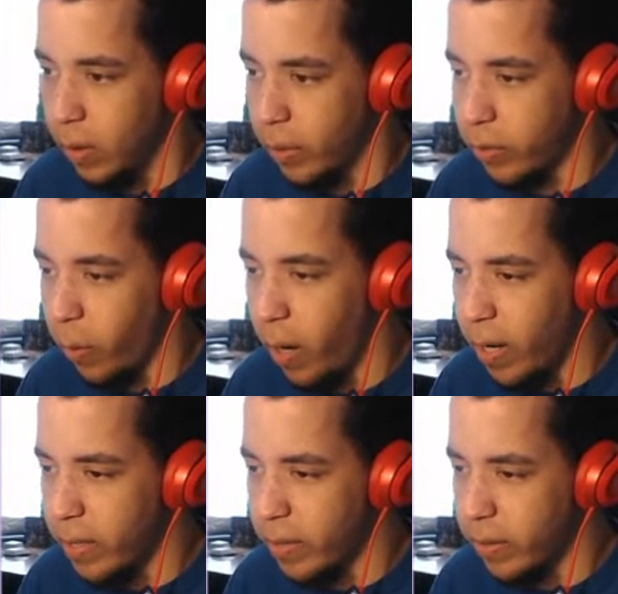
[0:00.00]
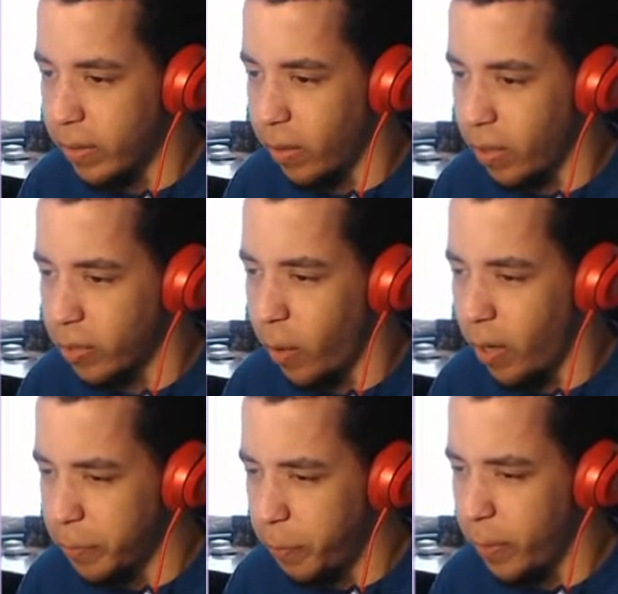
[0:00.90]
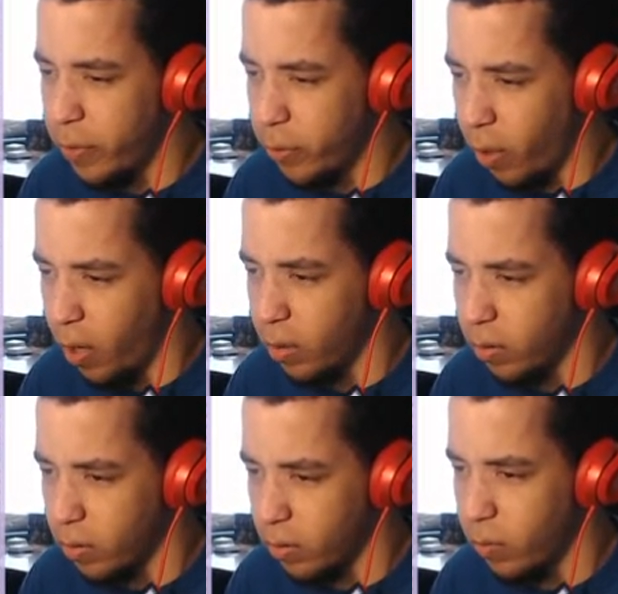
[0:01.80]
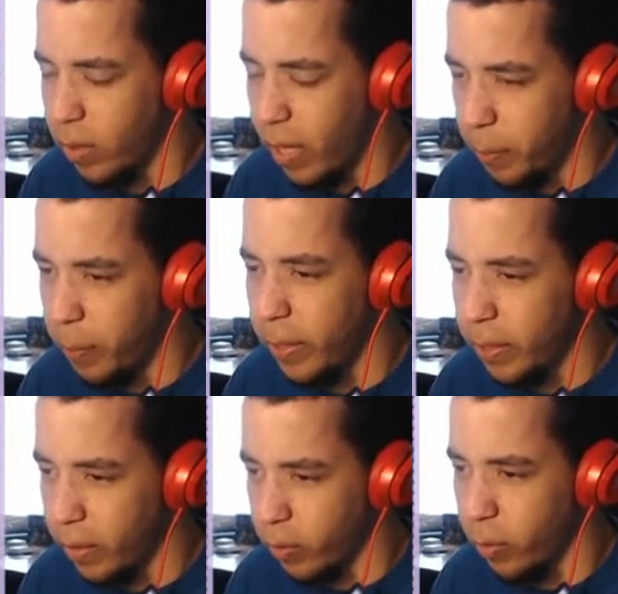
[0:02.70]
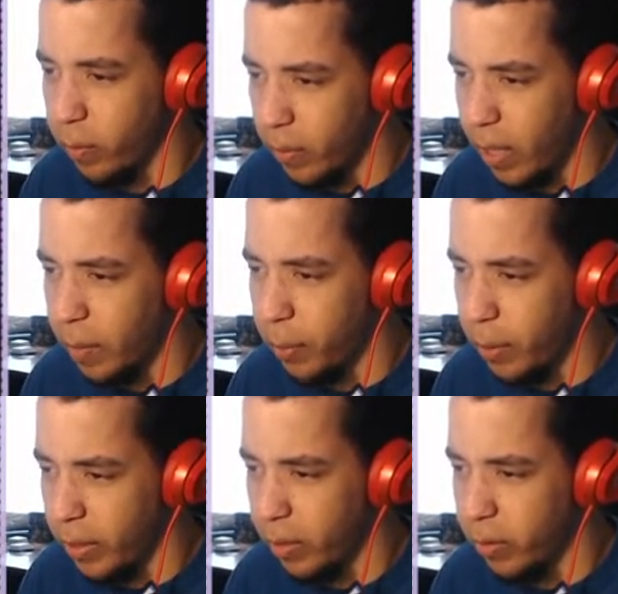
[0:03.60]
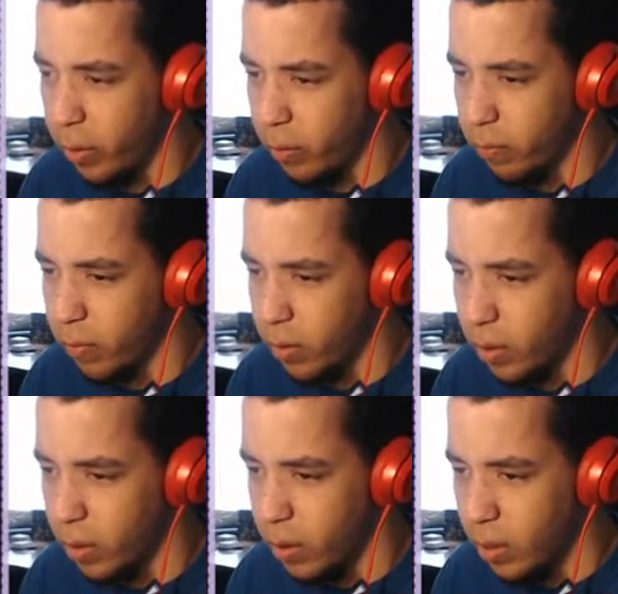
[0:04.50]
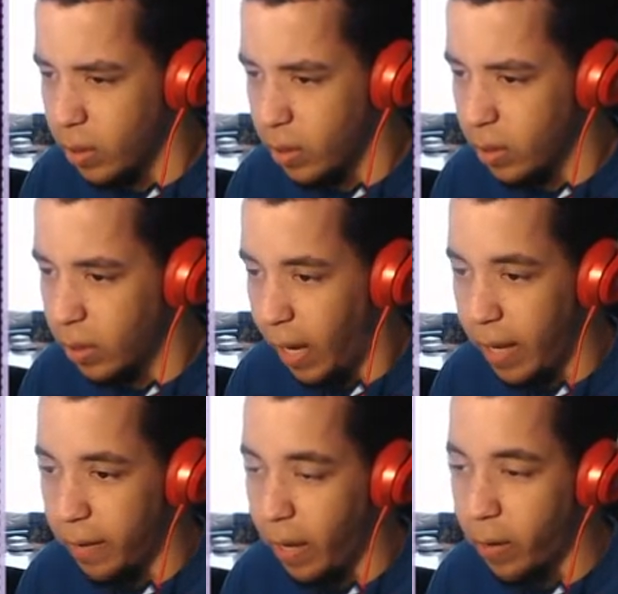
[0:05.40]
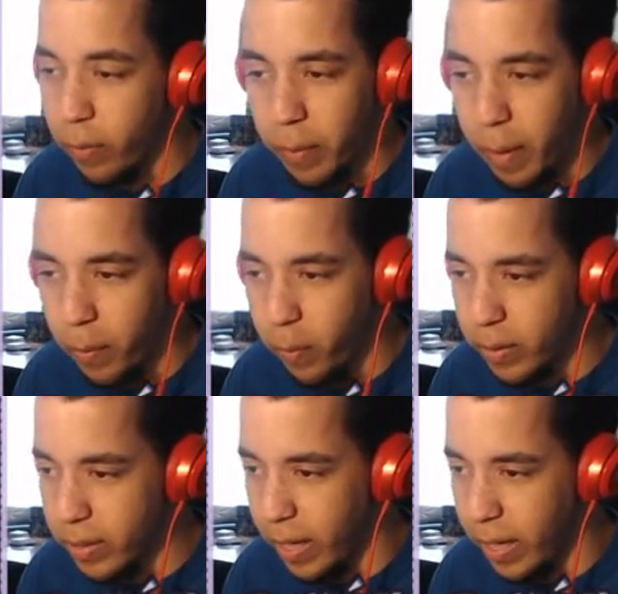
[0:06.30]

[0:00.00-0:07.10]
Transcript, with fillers: Our squad is our squad is pretty strong. We got a pretty good group. We got a pretty good group. I, I don't remember what's